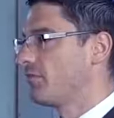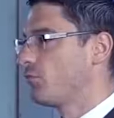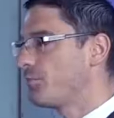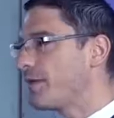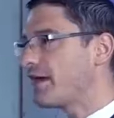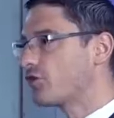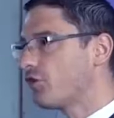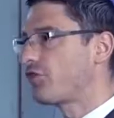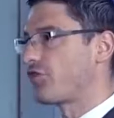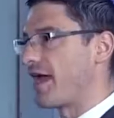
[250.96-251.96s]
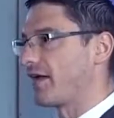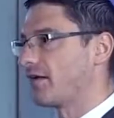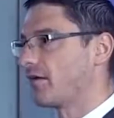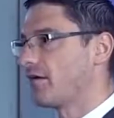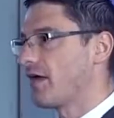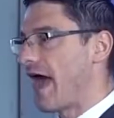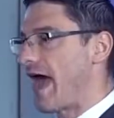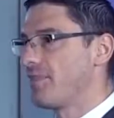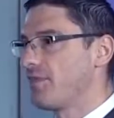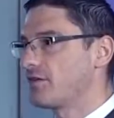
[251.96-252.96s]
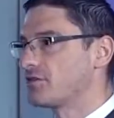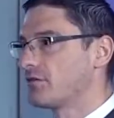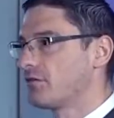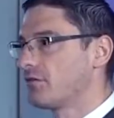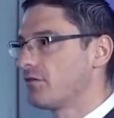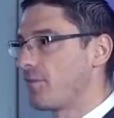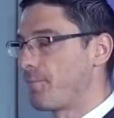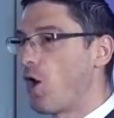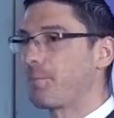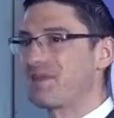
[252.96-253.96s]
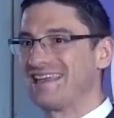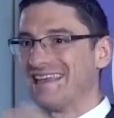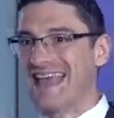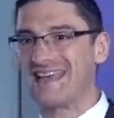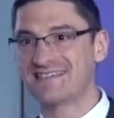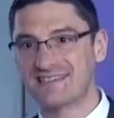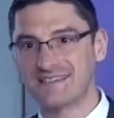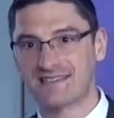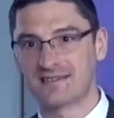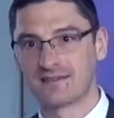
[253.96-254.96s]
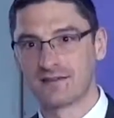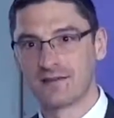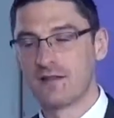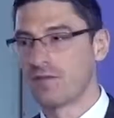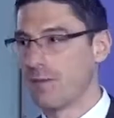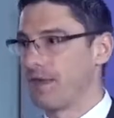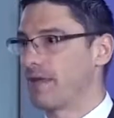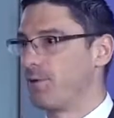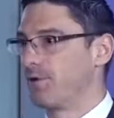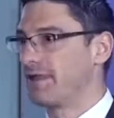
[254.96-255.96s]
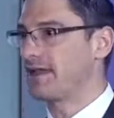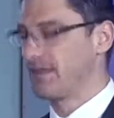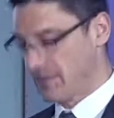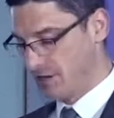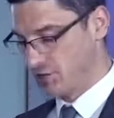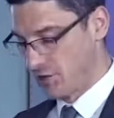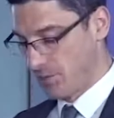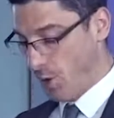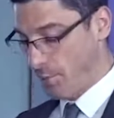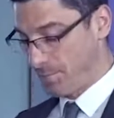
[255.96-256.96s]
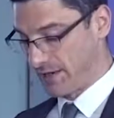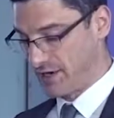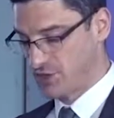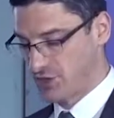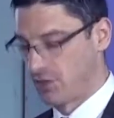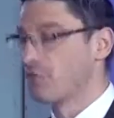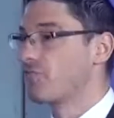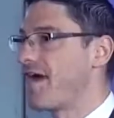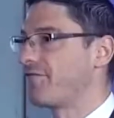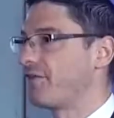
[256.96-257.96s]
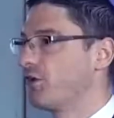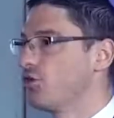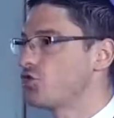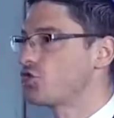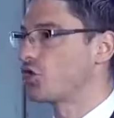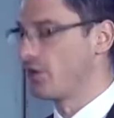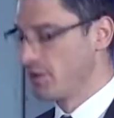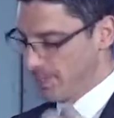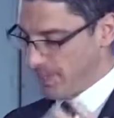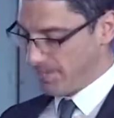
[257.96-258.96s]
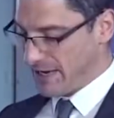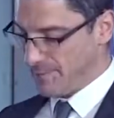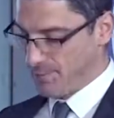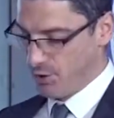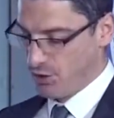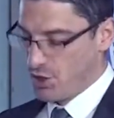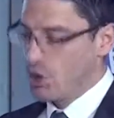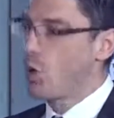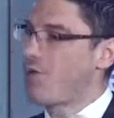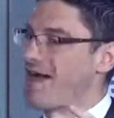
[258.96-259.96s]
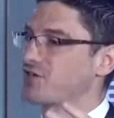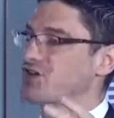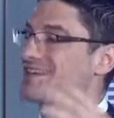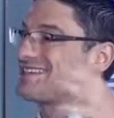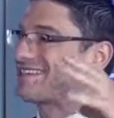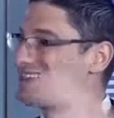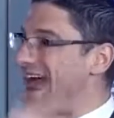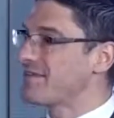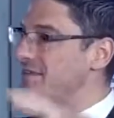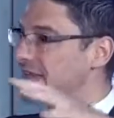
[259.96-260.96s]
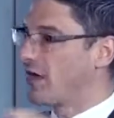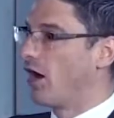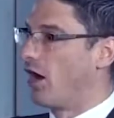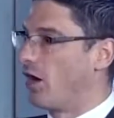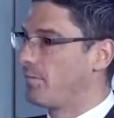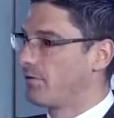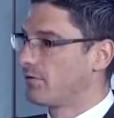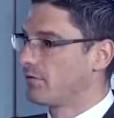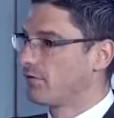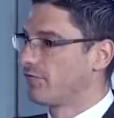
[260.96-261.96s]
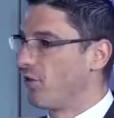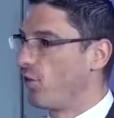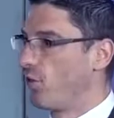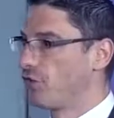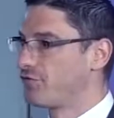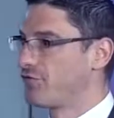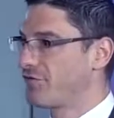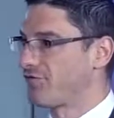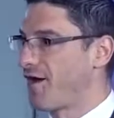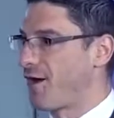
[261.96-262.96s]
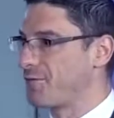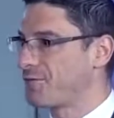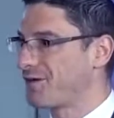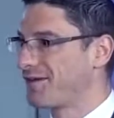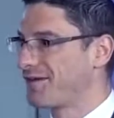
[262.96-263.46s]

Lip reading: would be a good thing, and that the populists, the people leading this populist revolution, the people who are actually standing up for ordinary folk,